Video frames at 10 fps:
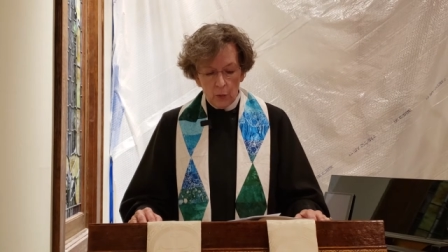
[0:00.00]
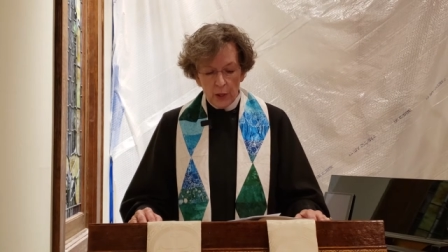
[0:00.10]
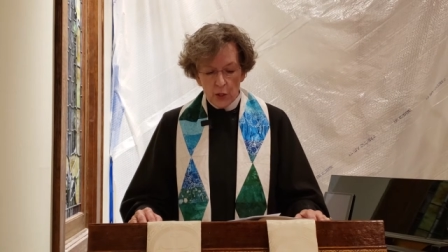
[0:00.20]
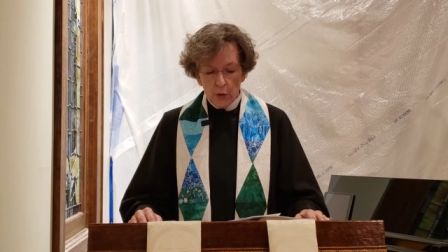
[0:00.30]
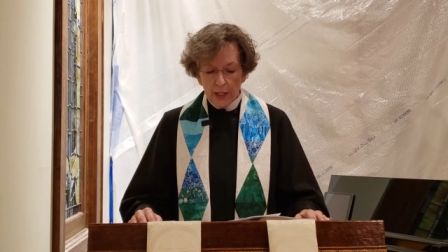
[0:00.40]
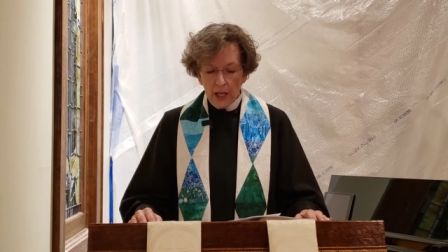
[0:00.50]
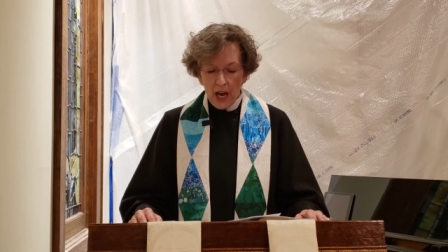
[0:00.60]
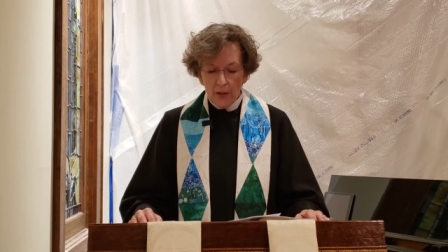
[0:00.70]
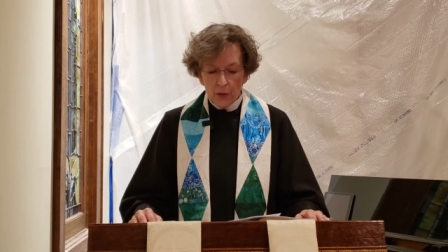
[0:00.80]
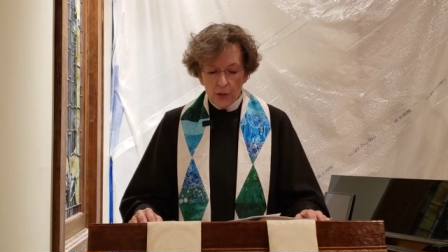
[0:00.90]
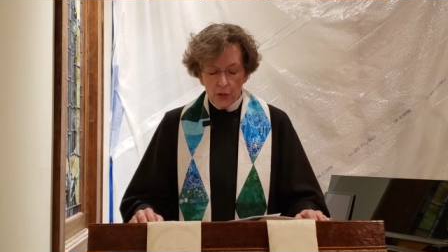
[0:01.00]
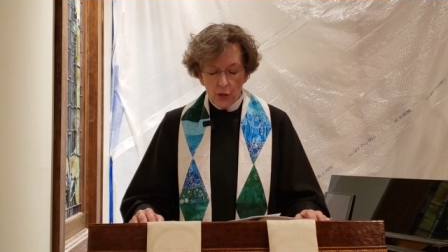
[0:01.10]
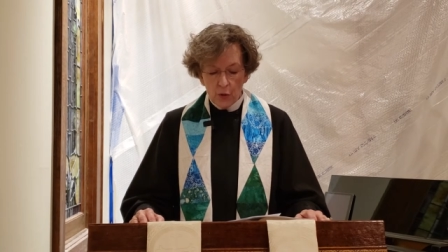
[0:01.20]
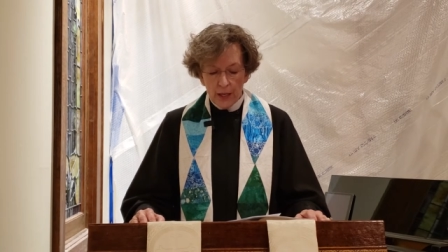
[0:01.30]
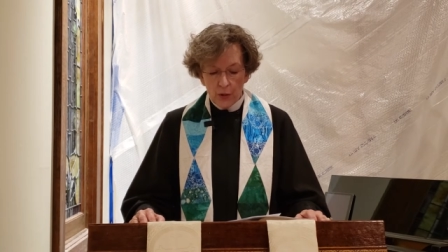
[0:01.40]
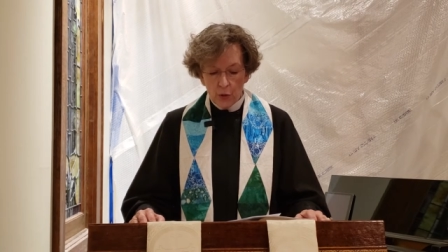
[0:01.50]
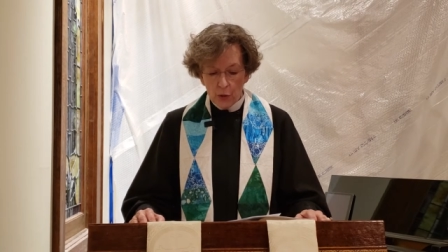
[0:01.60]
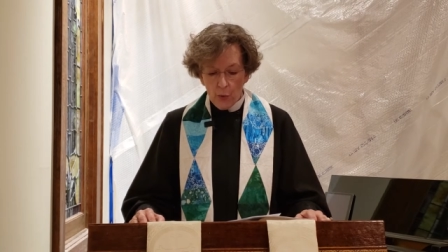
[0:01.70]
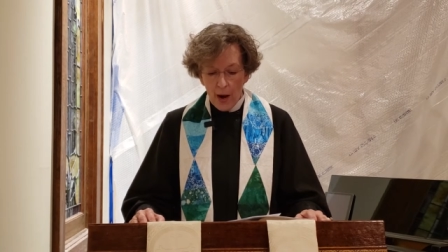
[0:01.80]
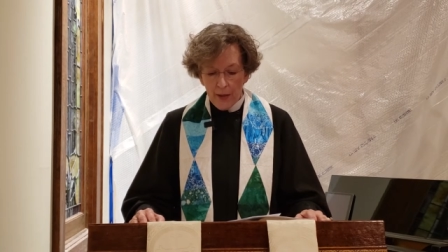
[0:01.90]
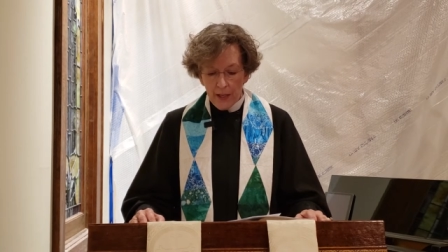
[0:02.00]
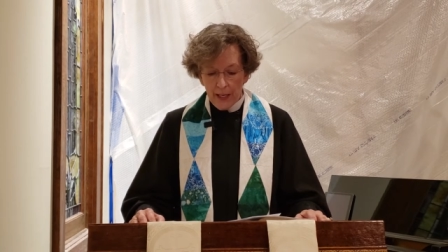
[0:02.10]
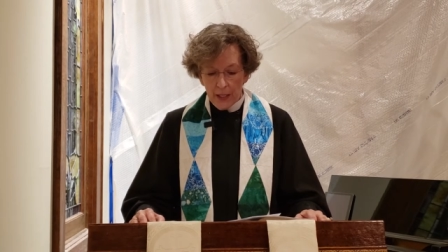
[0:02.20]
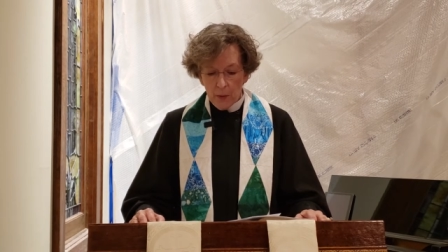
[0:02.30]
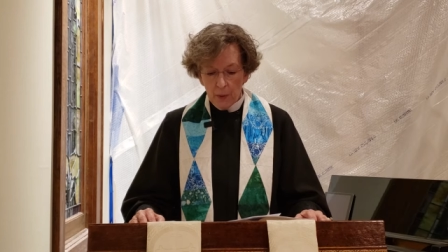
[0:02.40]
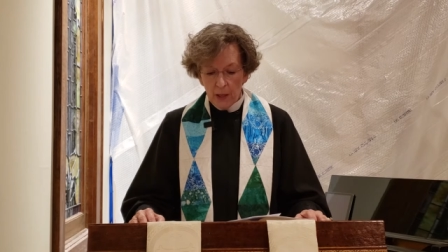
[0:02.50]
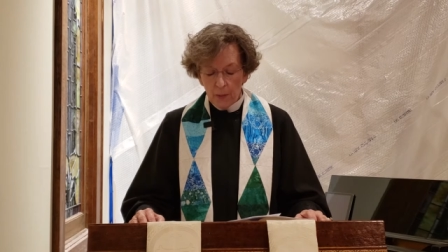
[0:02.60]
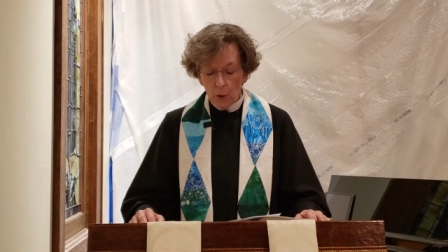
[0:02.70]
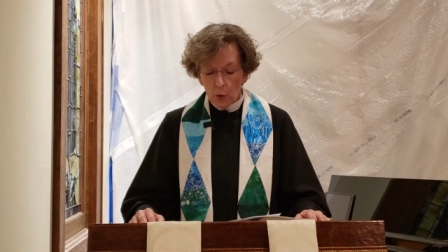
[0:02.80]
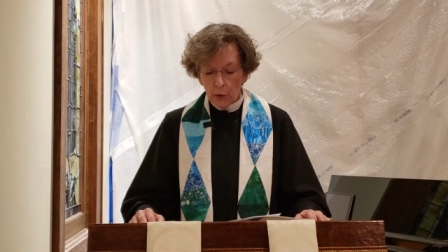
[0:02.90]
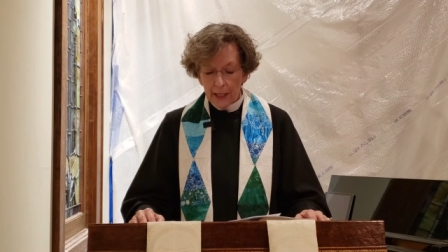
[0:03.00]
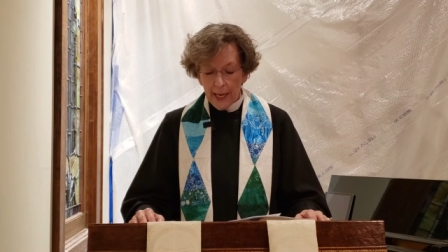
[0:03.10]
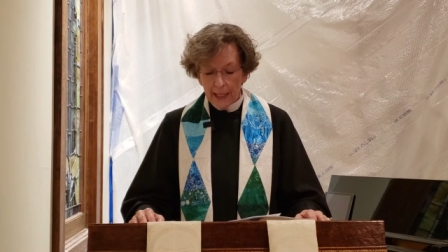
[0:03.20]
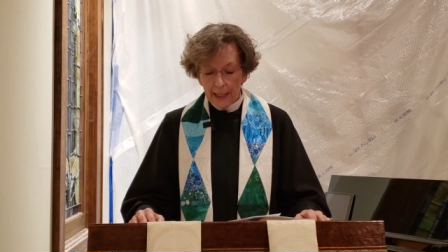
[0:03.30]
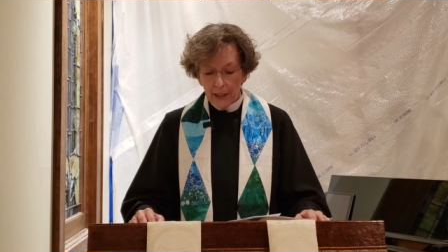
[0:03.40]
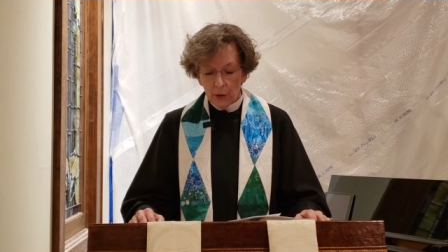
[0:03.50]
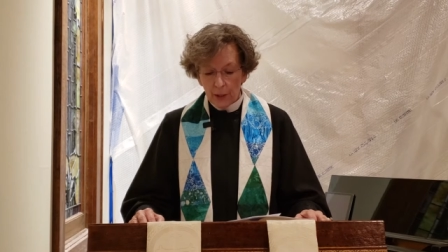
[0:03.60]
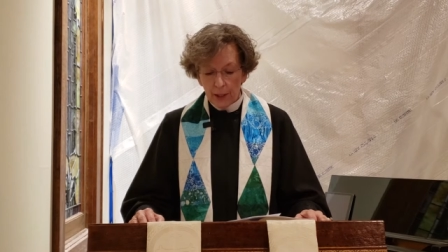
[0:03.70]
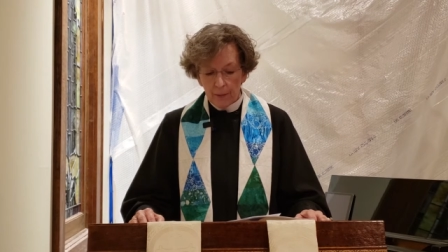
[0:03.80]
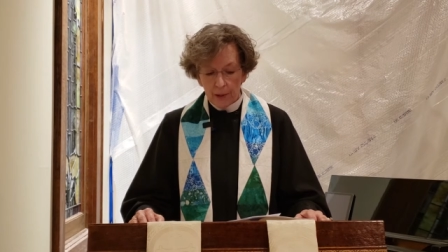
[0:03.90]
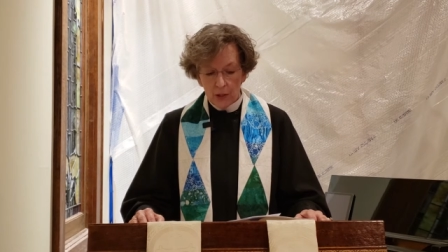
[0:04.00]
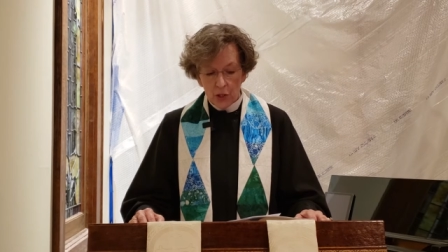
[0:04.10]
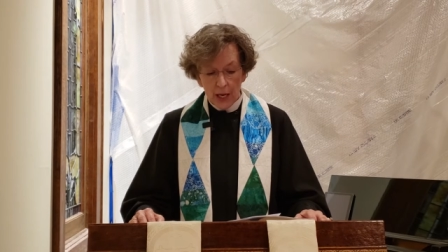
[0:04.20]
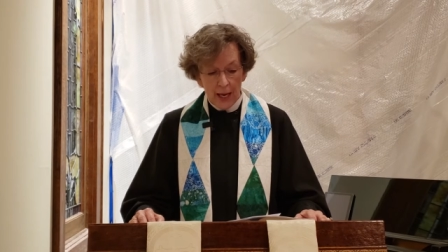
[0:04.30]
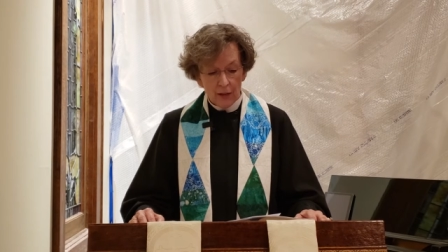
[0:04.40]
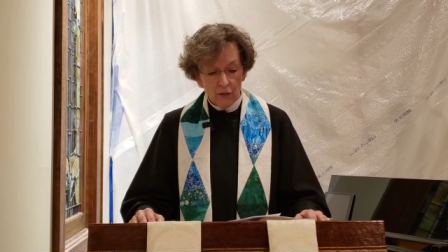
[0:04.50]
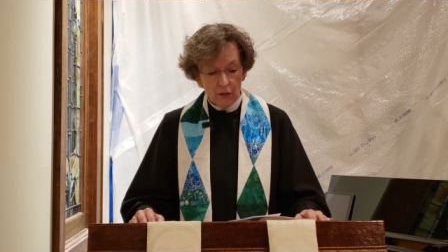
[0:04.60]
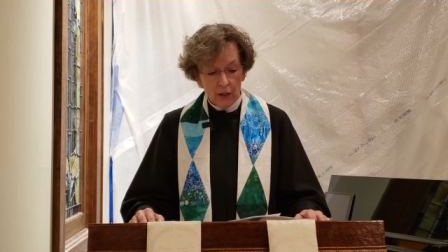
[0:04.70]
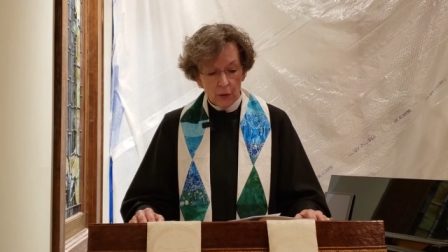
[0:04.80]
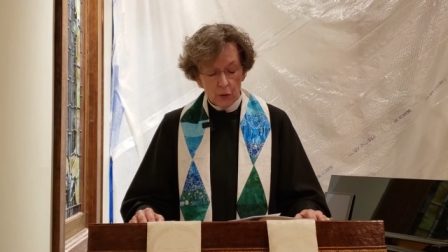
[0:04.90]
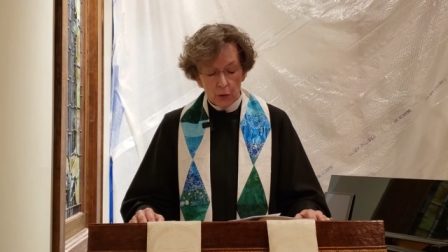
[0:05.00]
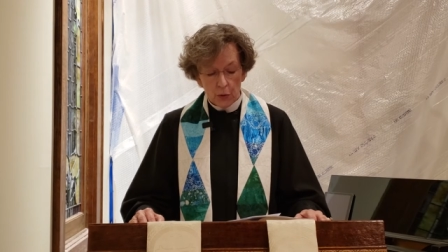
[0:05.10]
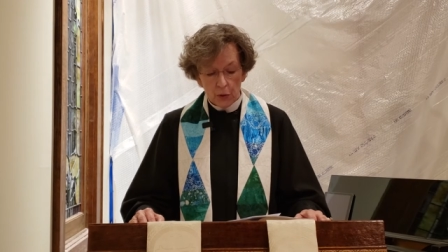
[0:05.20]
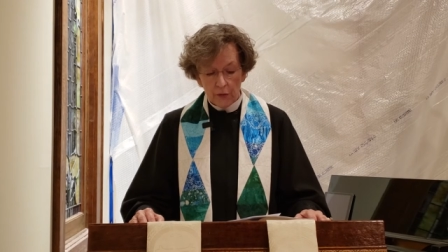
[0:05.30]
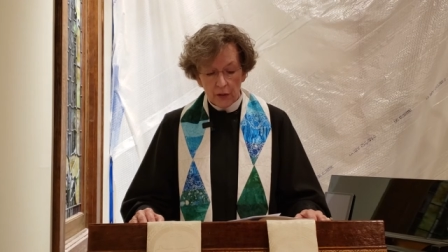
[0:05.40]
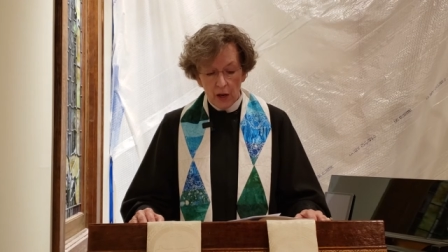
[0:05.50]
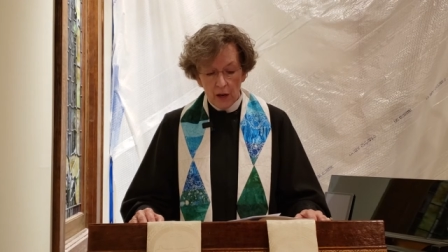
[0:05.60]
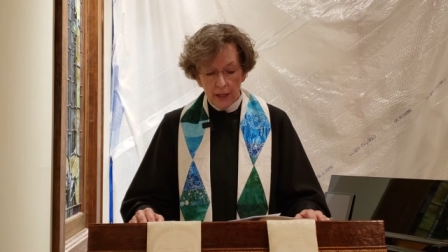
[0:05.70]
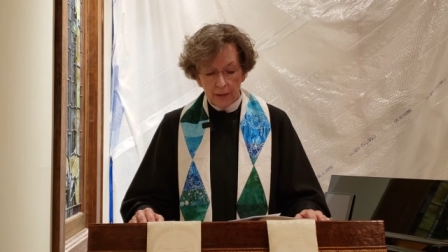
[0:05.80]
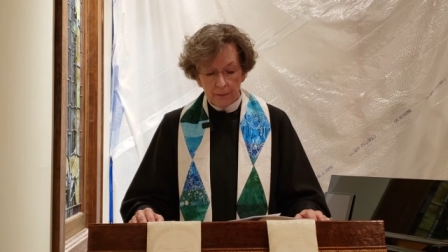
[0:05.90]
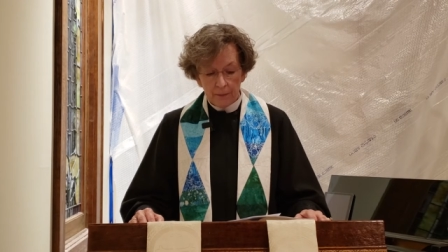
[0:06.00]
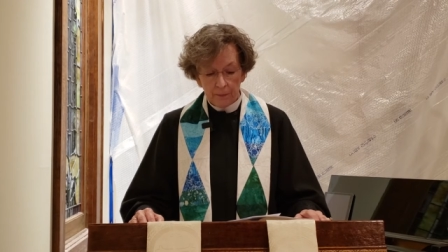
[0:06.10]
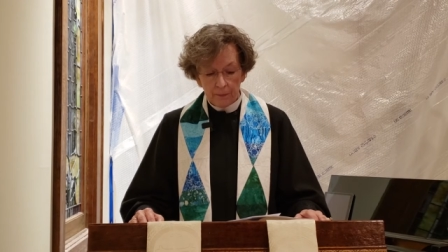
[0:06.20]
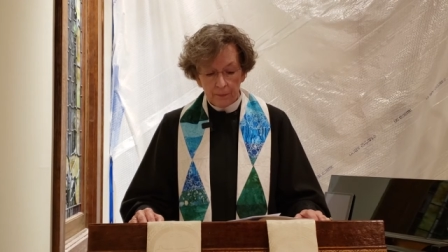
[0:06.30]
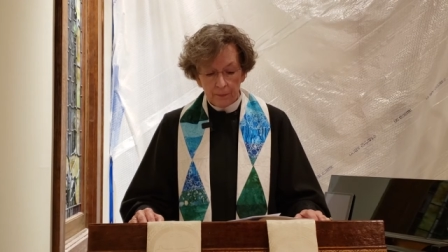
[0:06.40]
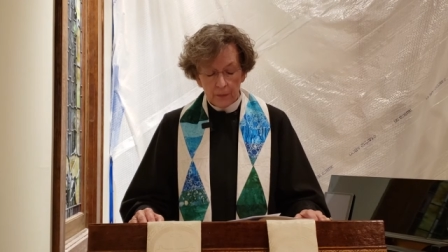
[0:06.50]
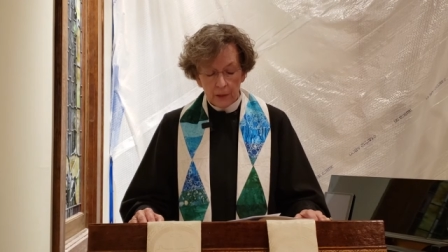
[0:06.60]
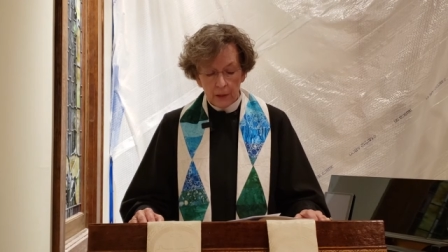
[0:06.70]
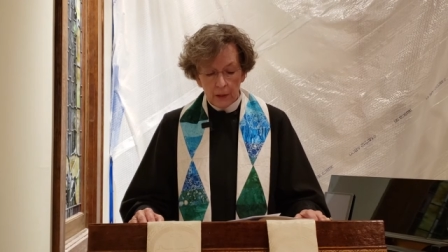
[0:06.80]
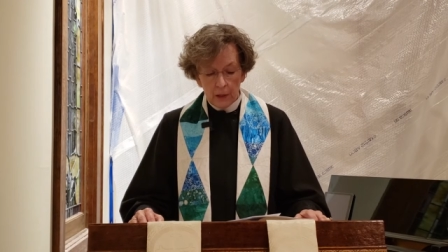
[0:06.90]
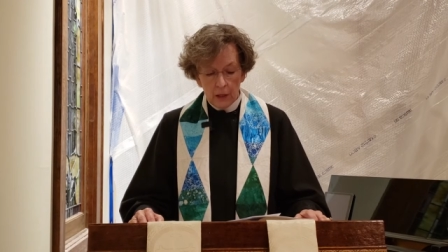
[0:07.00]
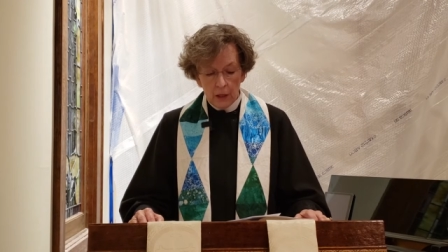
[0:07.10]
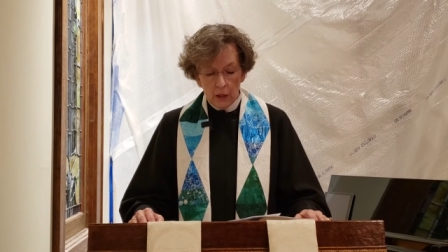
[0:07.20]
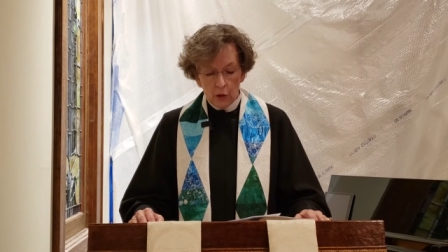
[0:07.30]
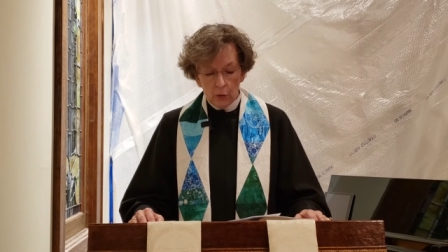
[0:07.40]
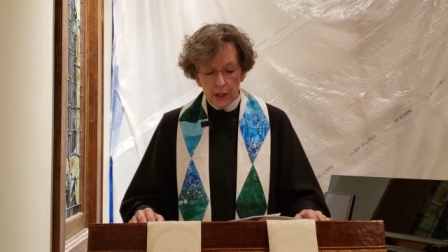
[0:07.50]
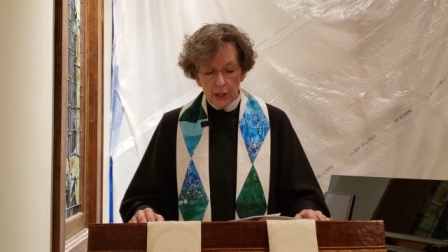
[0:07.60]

We treat others as strangers rather than as people created in your image and fellow children of God. We